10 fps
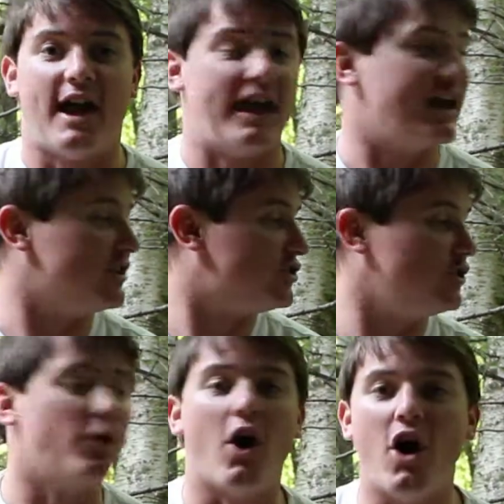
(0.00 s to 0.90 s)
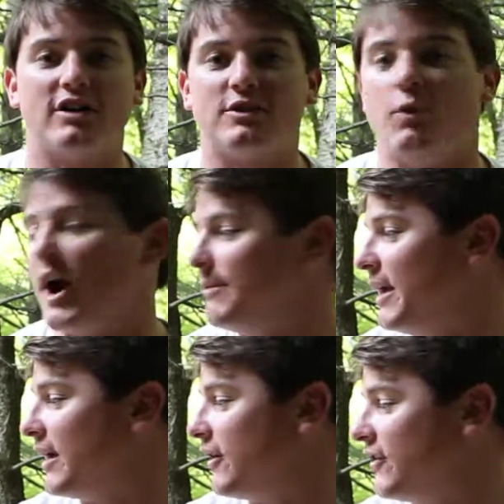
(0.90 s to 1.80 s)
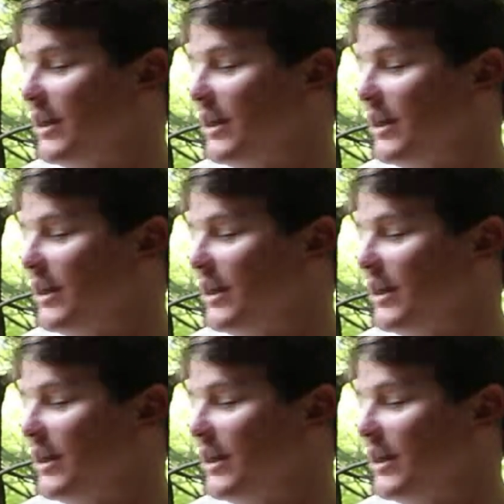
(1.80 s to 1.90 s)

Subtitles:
and two awesome winemakers,